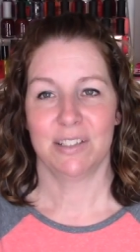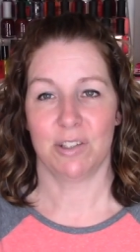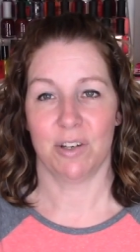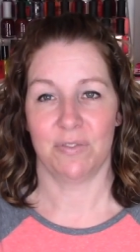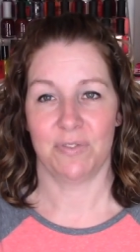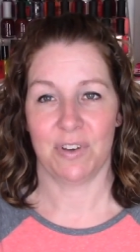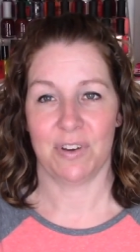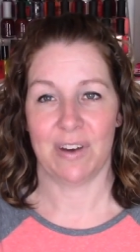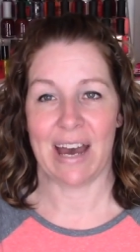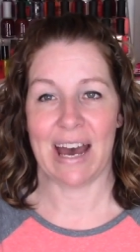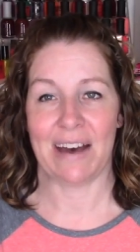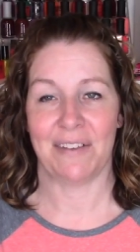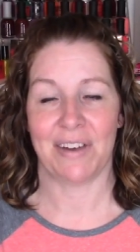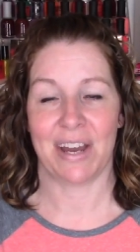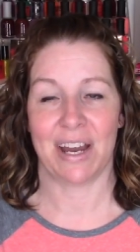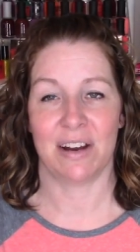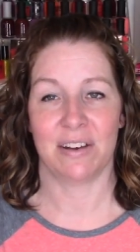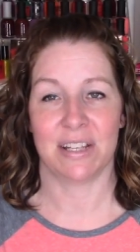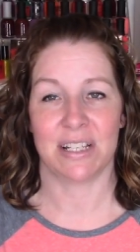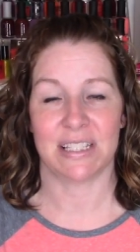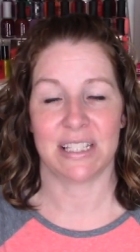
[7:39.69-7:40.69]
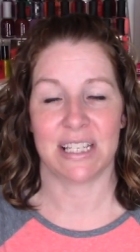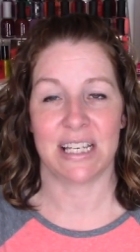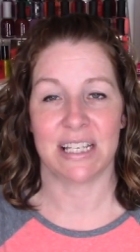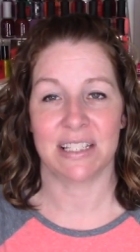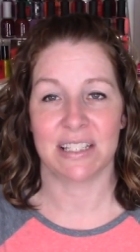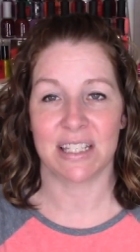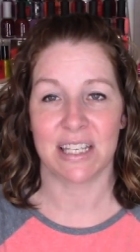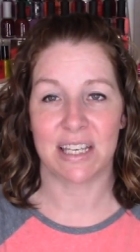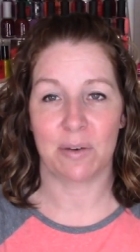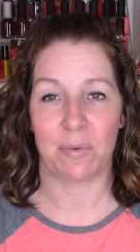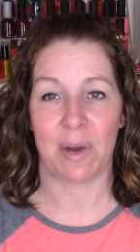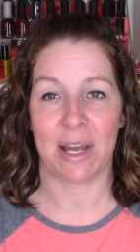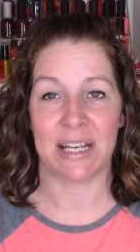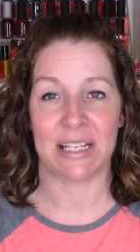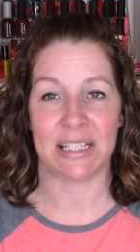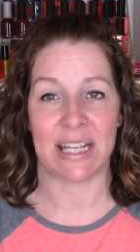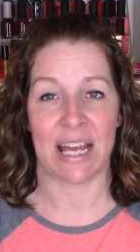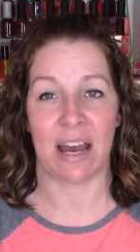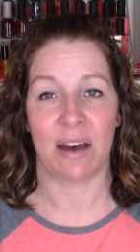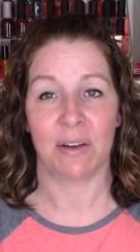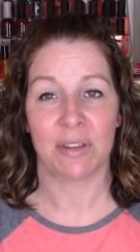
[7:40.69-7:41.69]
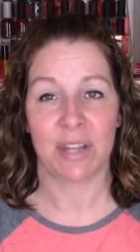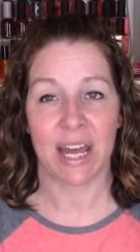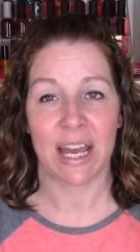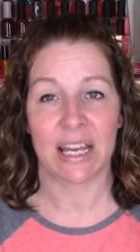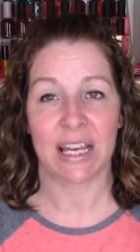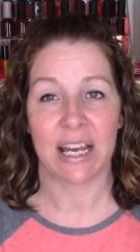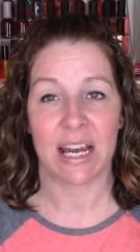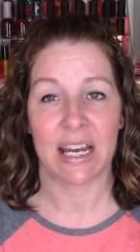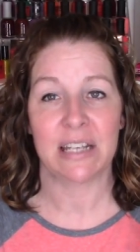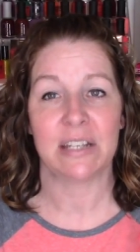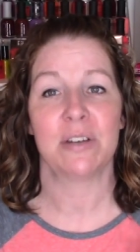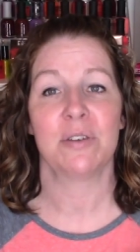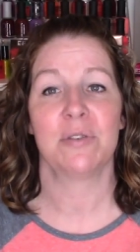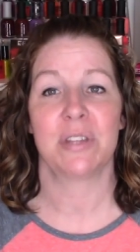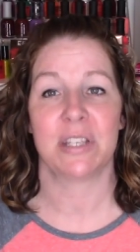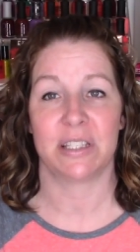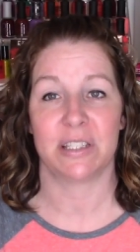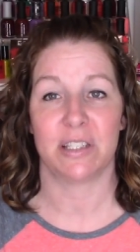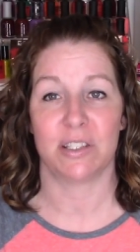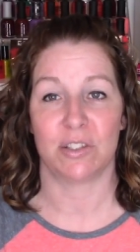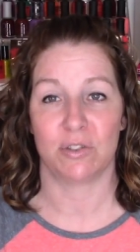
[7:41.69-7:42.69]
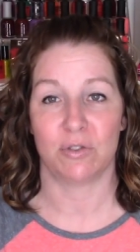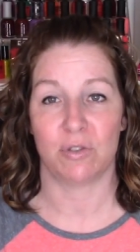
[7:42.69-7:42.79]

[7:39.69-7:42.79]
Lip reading: So if you have hair that's easily weighed down like I do, this is